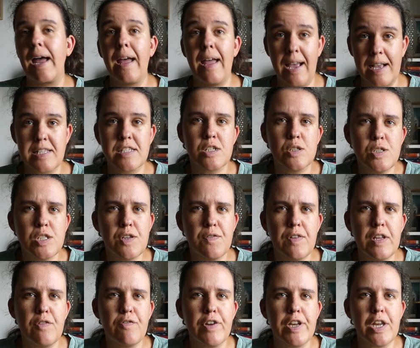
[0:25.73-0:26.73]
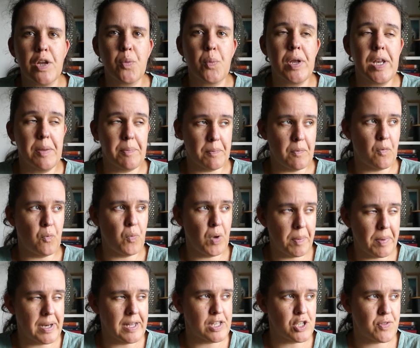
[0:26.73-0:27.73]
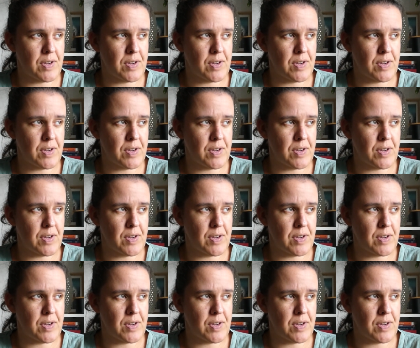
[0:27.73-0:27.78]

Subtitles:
Exclusively reading Women in